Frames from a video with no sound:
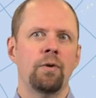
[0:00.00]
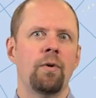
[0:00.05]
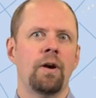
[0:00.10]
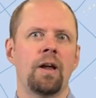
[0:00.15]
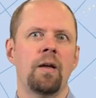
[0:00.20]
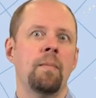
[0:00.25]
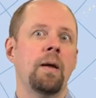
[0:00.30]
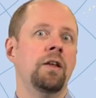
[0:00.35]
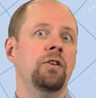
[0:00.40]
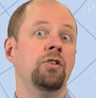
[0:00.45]

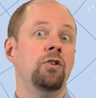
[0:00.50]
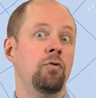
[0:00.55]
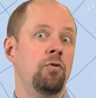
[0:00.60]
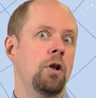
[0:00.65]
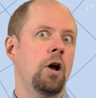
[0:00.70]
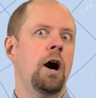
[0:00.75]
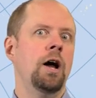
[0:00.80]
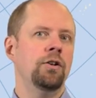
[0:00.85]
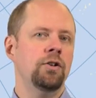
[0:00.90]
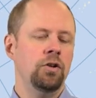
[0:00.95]
recommend you
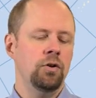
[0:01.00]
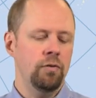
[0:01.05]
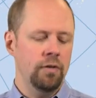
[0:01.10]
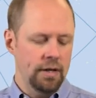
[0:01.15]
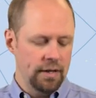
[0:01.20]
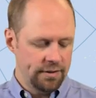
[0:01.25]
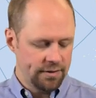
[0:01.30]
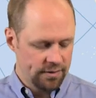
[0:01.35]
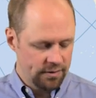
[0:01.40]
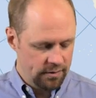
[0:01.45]
not do
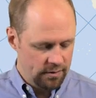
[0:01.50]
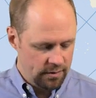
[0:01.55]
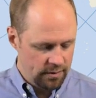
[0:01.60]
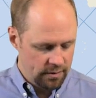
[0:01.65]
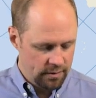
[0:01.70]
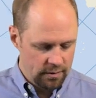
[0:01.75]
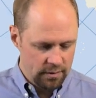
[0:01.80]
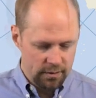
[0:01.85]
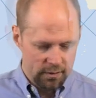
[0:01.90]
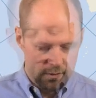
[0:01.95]
this.
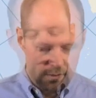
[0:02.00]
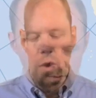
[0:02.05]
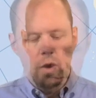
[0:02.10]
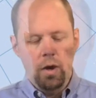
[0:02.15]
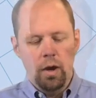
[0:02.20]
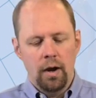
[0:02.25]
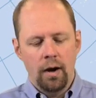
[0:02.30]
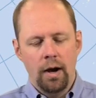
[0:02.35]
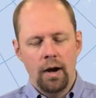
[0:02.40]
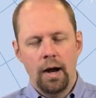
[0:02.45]

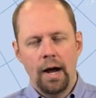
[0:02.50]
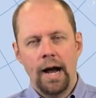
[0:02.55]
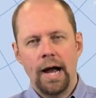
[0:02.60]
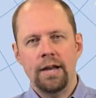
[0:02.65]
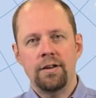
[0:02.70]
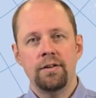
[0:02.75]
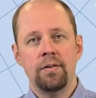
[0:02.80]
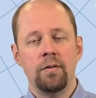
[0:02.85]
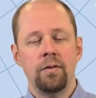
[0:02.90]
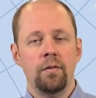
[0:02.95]

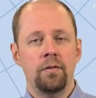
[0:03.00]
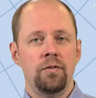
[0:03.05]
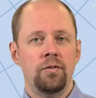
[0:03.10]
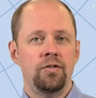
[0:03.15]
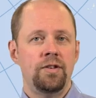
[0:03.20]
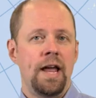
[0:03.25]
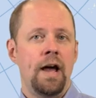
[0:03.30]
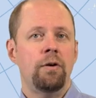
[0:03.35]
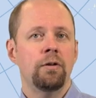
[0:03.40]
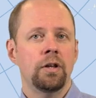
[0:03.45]
I
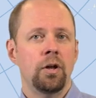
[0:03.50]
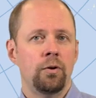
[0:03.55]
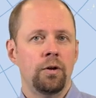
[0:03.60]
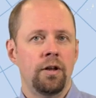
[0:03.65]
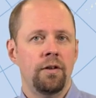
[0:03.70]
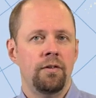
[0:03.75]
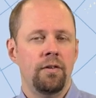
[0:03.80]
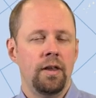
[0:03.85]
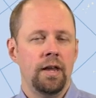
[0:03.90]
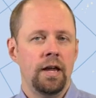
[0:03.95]

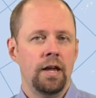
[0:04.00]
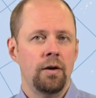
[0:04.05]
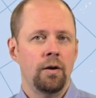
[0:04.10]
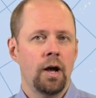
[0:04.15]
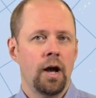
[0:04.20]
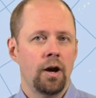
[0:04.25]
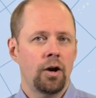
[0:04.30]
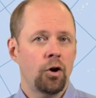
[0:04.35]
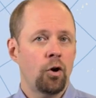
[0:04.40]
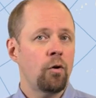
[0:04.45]
downloaded the
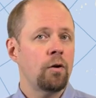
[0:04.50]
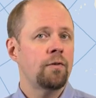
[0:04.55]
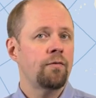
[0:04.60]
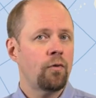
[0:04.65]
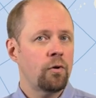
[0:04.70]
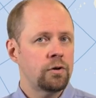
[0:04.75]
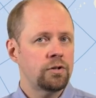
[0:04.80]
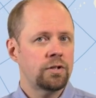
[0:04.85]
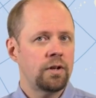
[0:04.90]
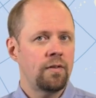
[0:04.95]
current
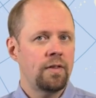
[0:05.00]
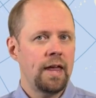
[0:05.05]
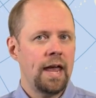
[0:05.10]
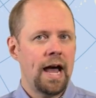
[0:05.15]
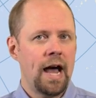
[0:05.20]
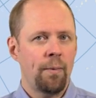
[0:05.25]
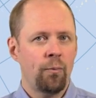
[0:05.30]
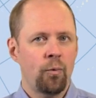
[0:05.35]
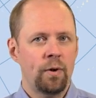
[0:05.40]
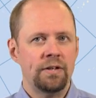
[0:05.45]
version of the
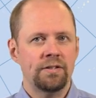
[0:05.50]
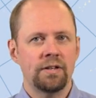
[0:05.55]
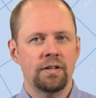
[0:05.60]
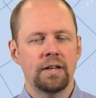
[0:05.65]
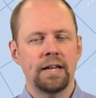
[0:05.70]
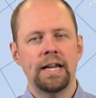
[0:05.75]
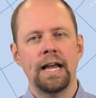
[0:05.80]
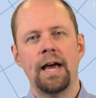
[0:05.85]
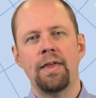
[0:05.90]
app recently.